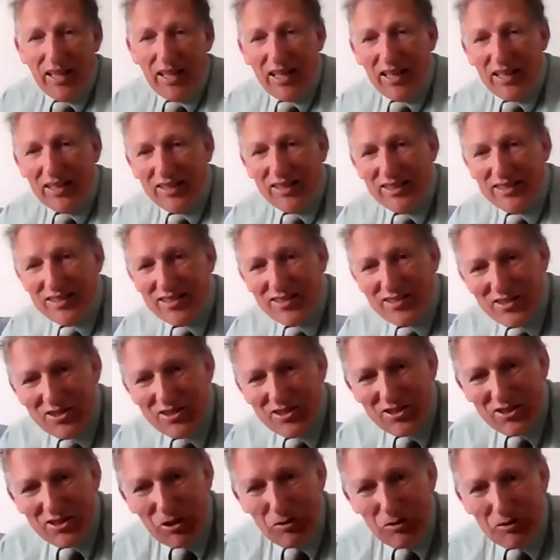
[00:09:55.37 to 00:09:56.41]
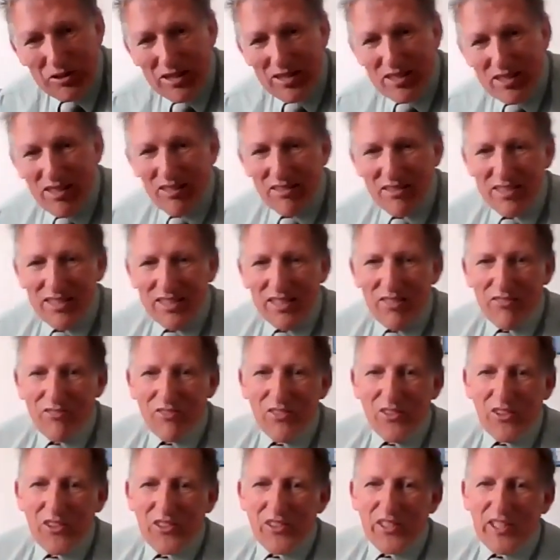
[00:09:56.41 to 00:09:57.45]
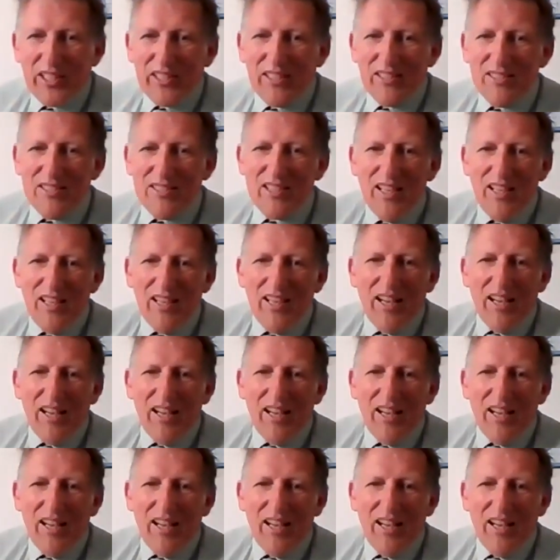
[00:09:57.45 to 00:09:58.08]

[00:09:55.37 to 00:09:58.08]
and he's shown us lots of different things